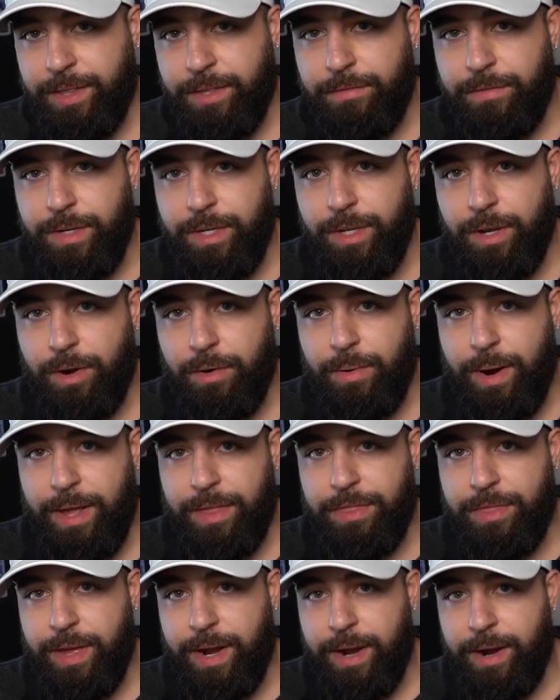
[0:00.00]
in the video
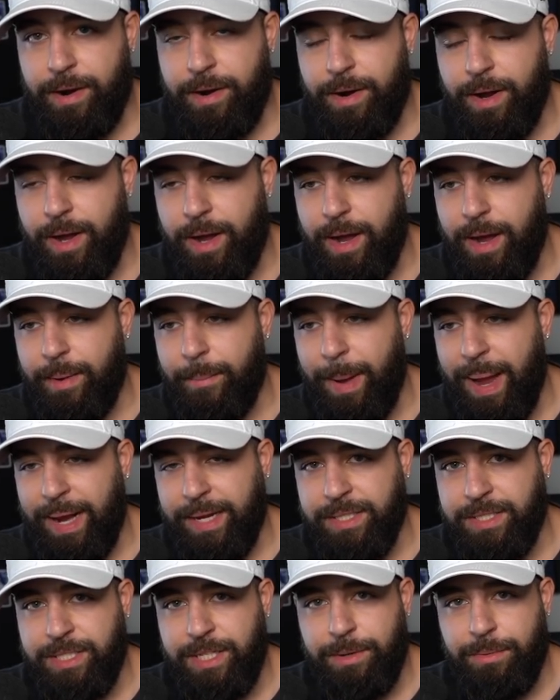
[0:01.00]
right there. I
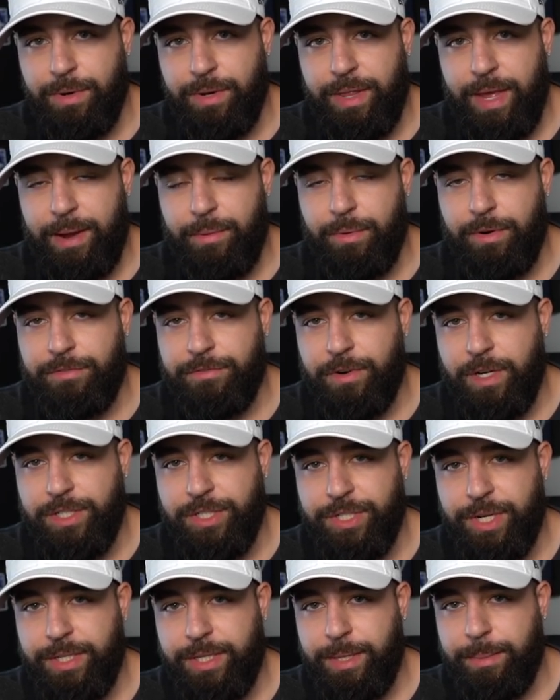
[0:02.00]
could see where that would
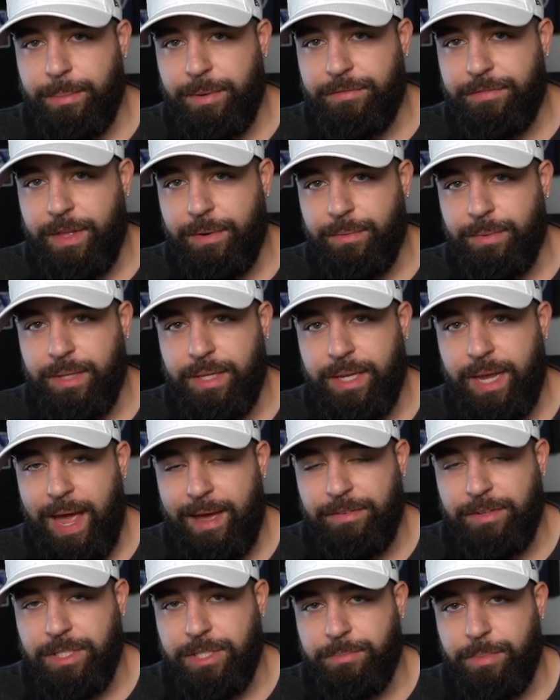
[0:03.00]
frustrate them if they really
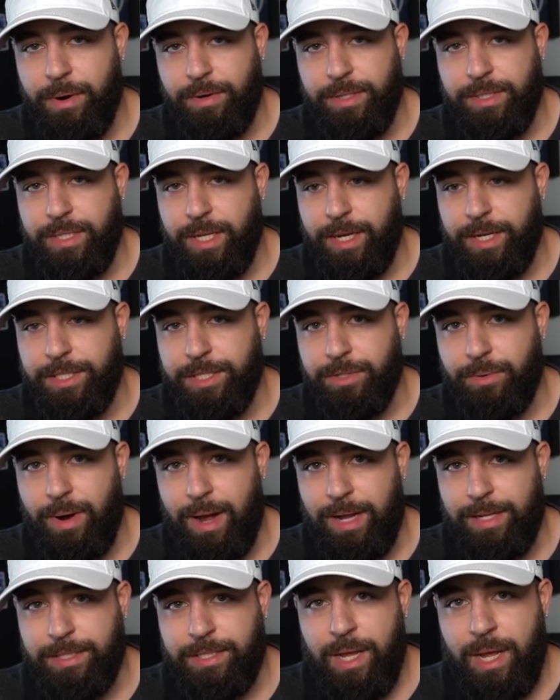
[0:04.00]
haven't spoken to any
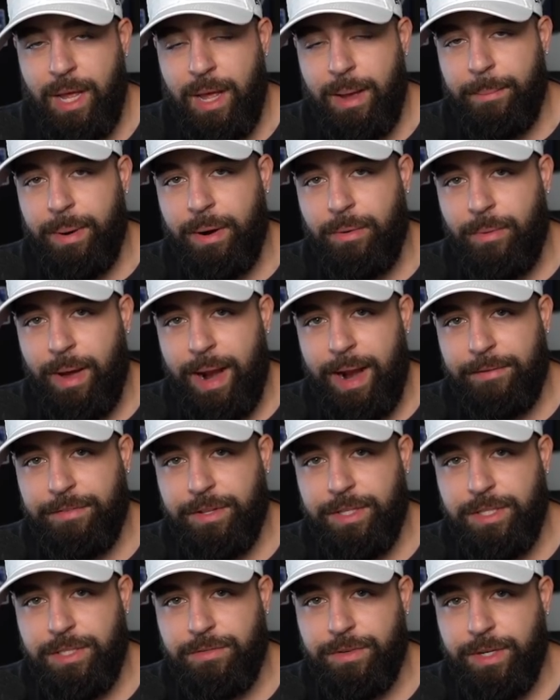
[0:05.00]
squads, but right
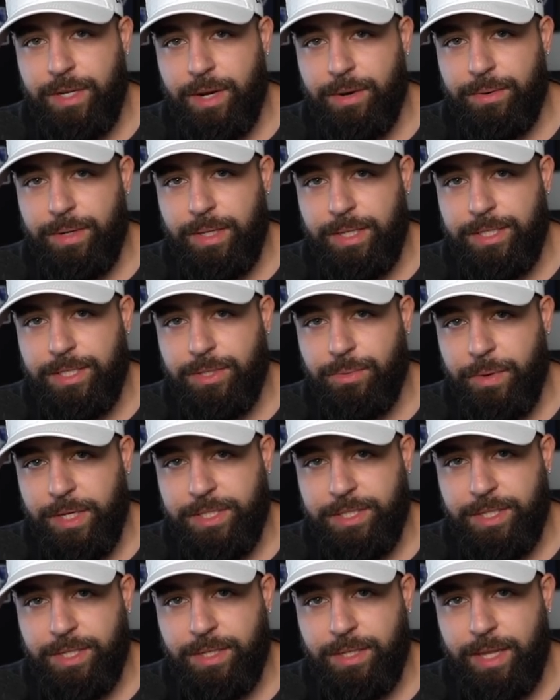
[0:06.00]
after this video release,
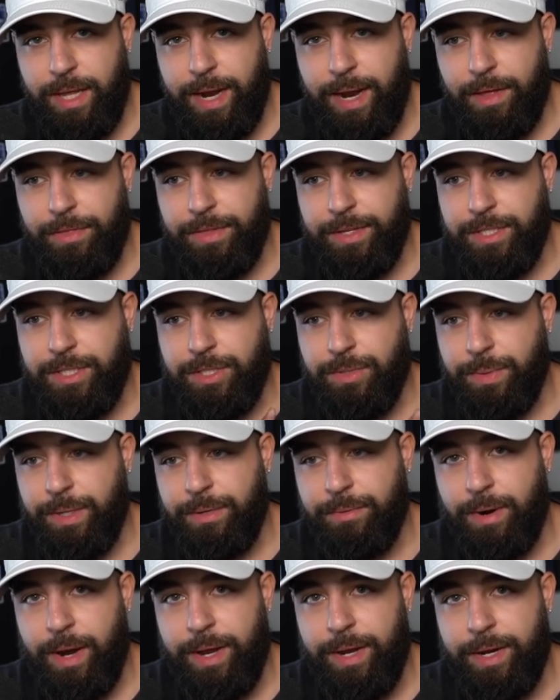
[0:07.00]
Wuskin let out this
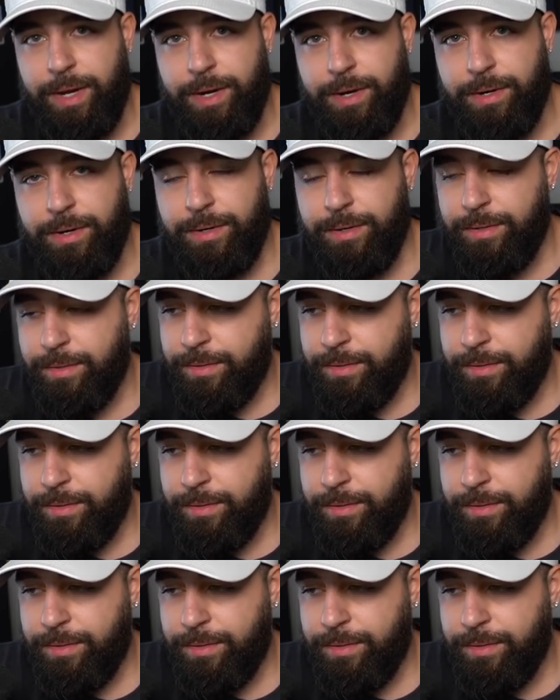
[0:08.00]
tweet right here.